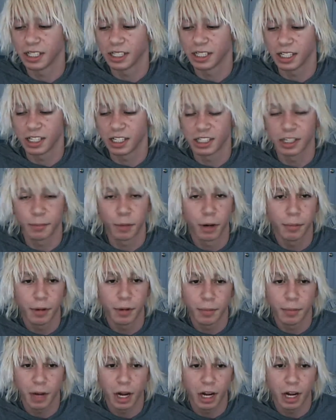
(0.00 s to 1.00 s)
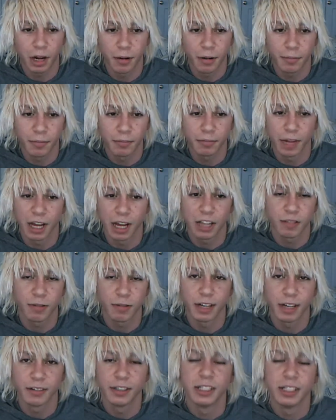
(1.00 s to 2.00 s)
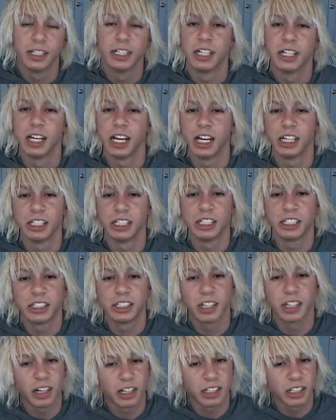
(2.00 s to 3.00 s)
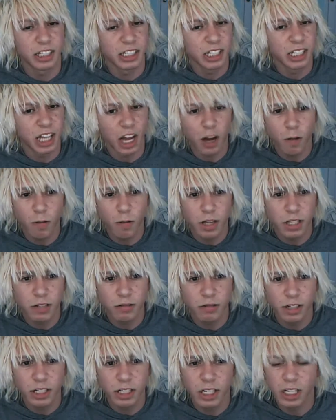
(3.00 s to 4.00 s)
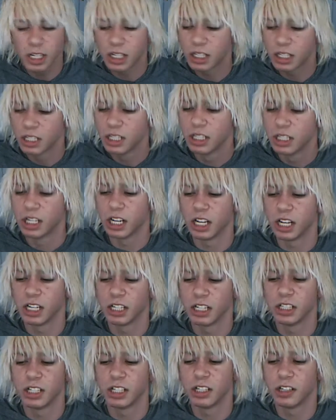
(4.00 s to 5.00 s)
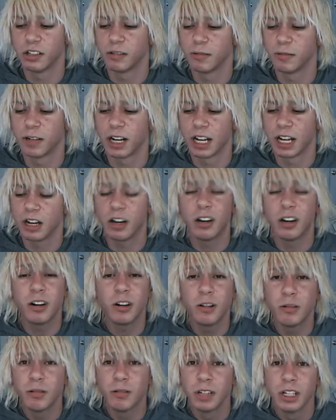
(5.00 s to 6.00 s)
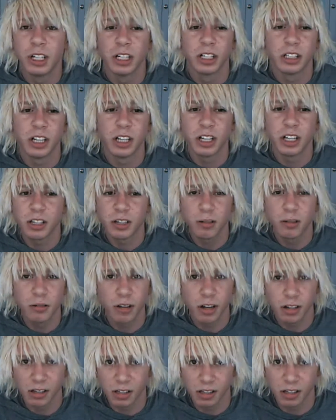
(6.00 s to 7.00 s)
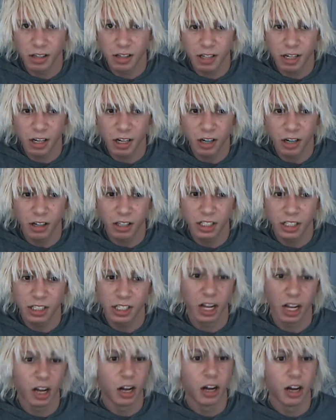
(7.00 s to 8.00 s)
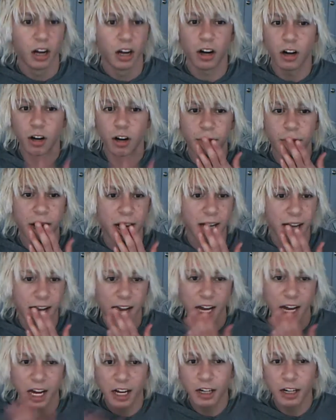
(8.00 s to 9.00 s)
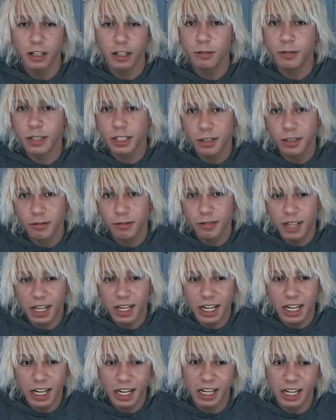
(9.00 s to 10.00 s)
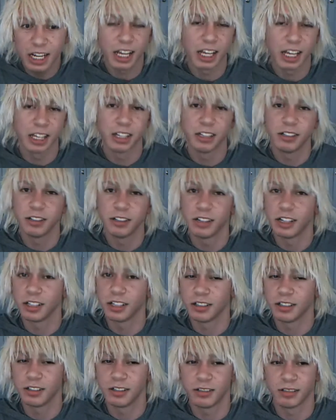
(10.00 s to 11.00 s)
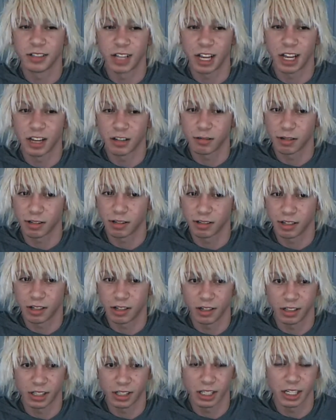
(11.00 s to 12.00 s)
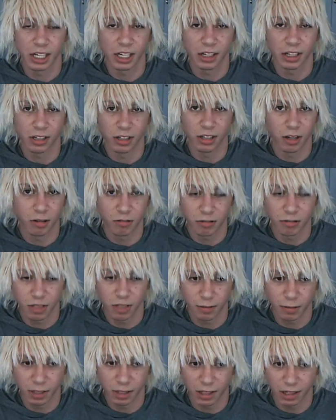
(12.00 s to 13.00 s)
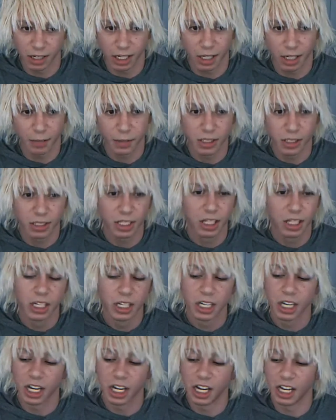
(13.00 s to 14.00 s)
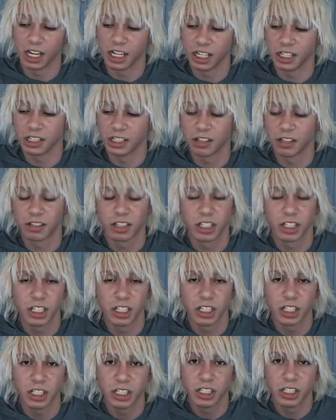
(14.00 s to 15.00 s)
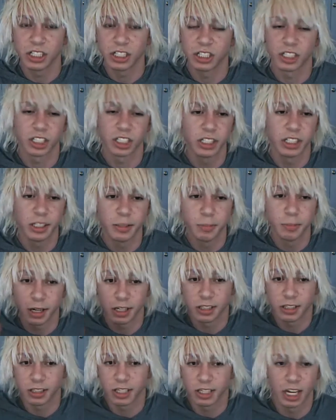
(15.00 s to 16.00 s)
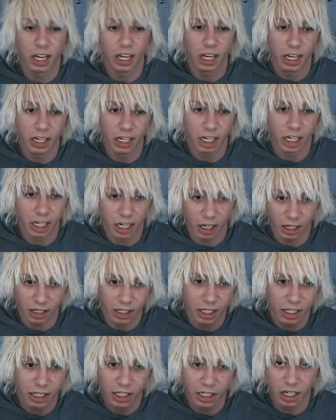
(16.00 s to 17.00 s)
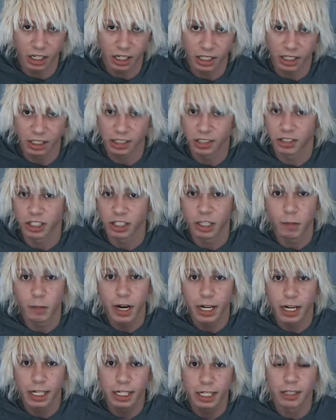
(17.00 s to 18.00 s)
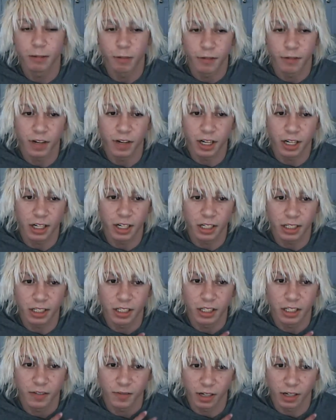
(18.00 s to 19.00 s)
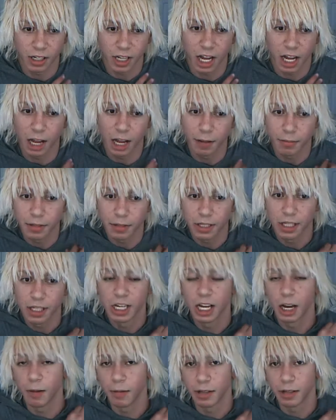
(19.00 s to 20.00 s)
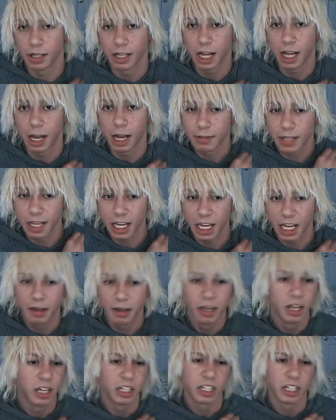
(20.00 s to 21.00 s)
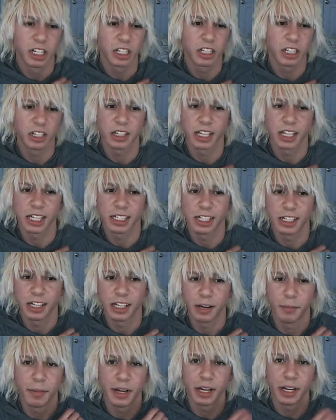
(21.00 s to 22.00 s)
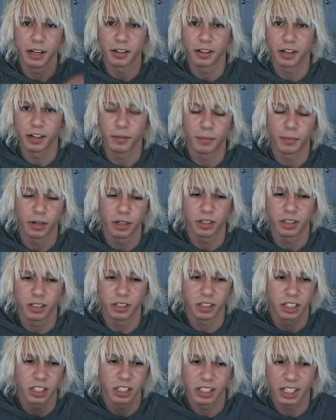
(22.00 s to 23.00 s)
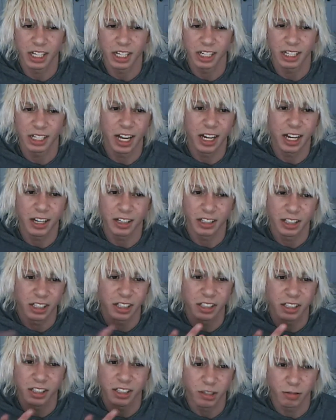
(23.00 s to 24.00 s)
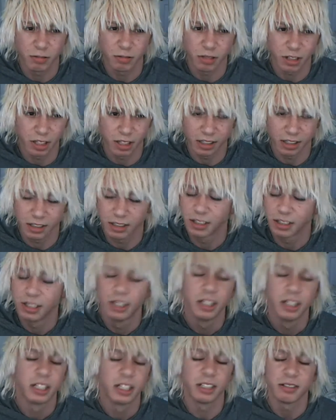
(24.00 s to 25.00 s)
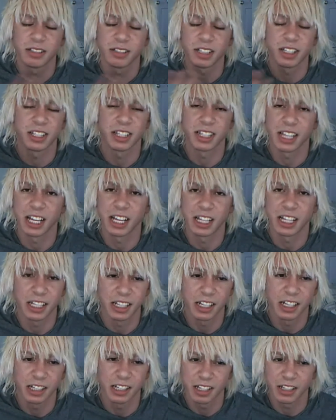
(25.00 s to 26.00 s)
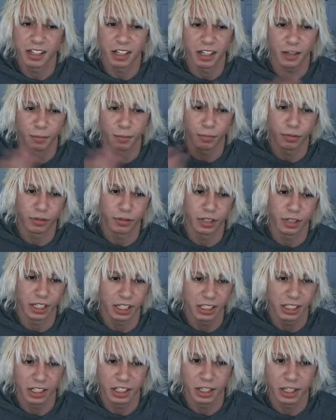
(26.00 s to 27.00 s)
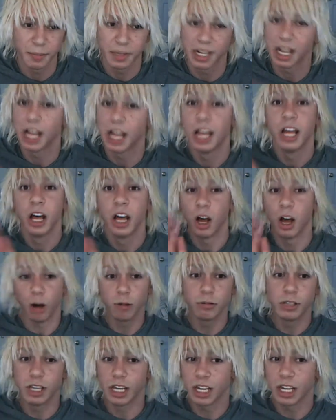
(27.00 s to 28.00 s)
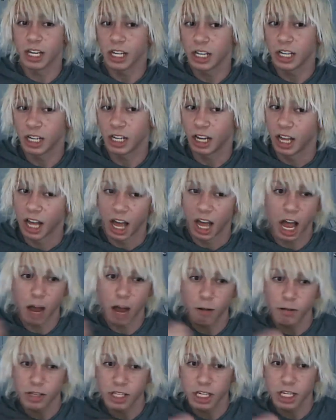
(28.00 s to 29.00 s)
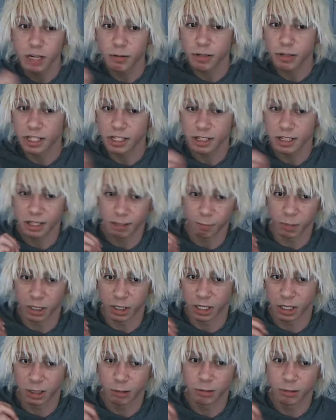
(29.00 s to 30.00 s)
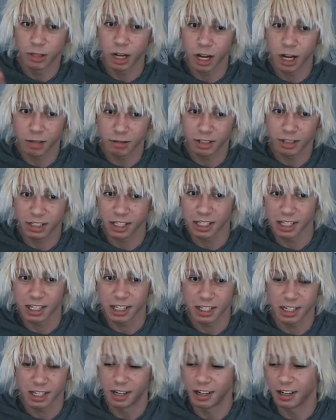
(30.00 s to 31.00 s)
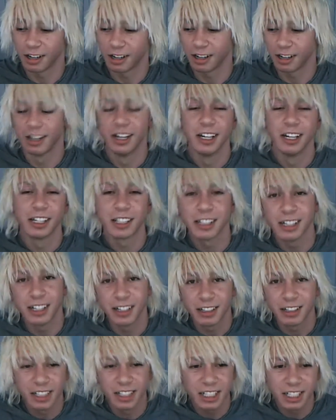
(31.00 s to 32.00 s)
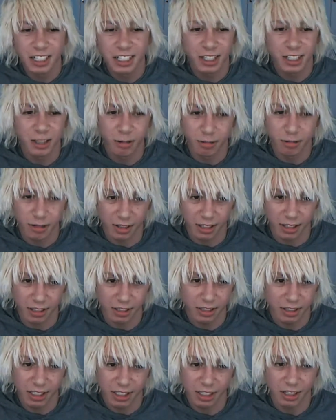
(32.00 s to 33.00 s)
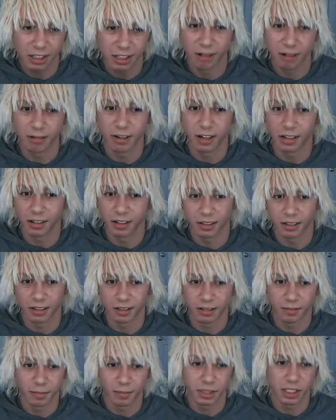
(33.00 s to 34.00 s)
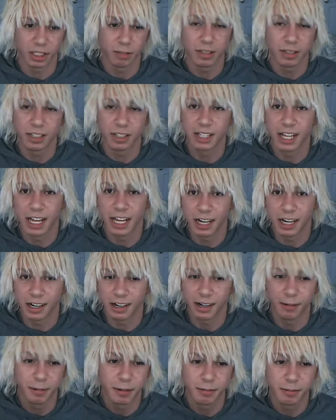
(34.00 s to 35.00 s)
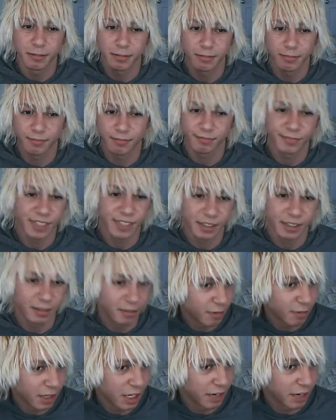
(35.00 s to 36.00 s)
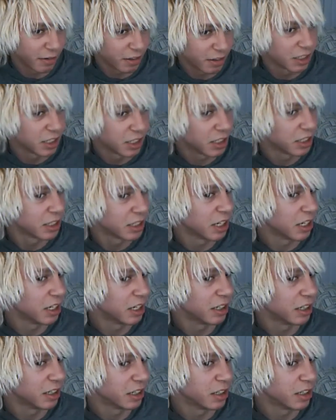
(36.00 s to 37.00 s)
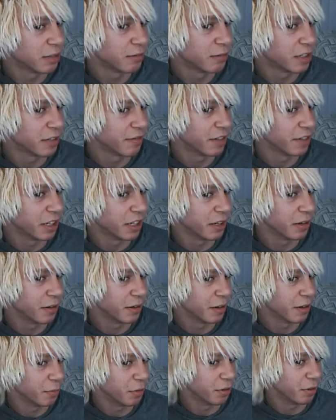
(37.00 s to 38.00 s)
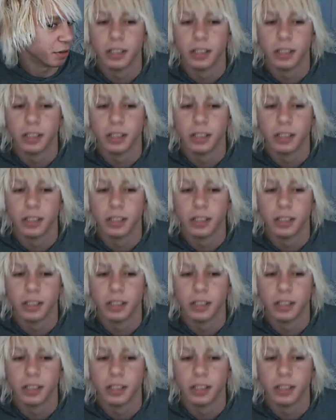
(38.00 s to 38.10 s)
A suburban mom, housewife, and she saw us. She's like, "Oh, what's going on?" And you know, we're like, "Oh, there's 2 dogs in this car." She's like, "Oh my God, who would do that?" And you know how those housewives are. They get nosy with their neighbors. And so she wanted to get in on it. So she waited with us for the cops. And when the cops came, she's just standing there being a third person. She's like she's useless. She's just standing there just to look pretty and just to be like, oh yeah, I was here with the 2 dogs in this car. You know, she's useless. She don't know nothing. But she was there, and we were, whatever. She didn't say nothing. She wasn't really important.